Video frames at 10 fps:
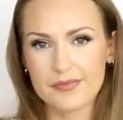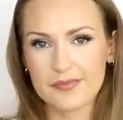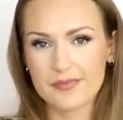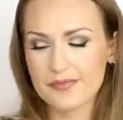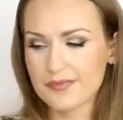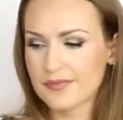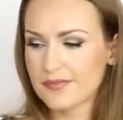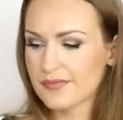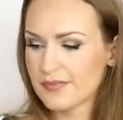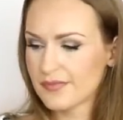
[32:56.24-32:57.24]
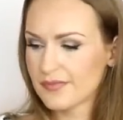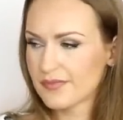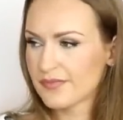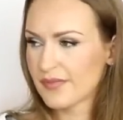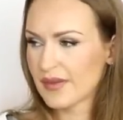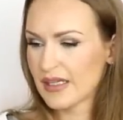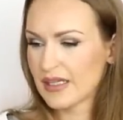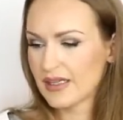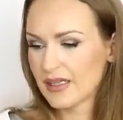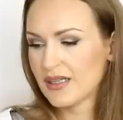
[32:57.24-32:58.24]

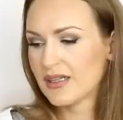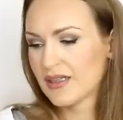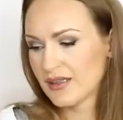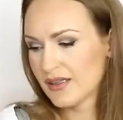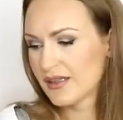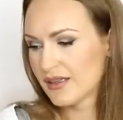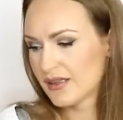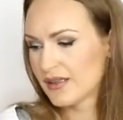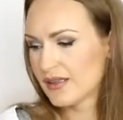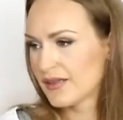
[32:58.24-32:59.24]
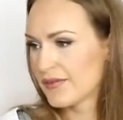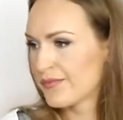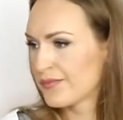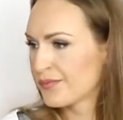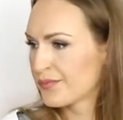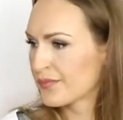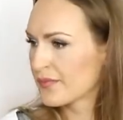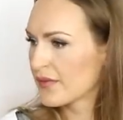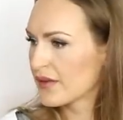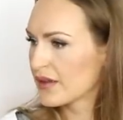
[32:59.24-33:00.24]

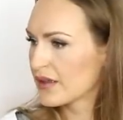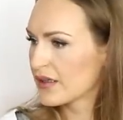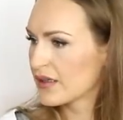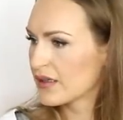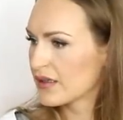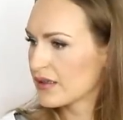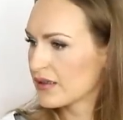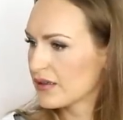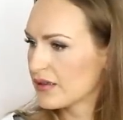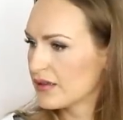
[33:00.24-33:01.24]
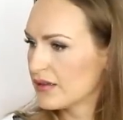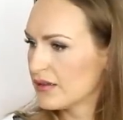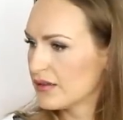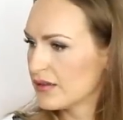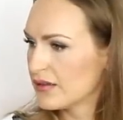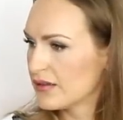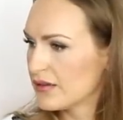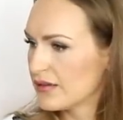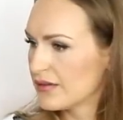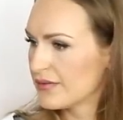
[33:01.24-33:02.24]

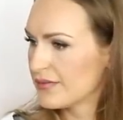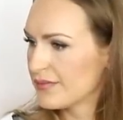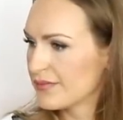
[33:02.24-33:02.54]
The person shown says nothing.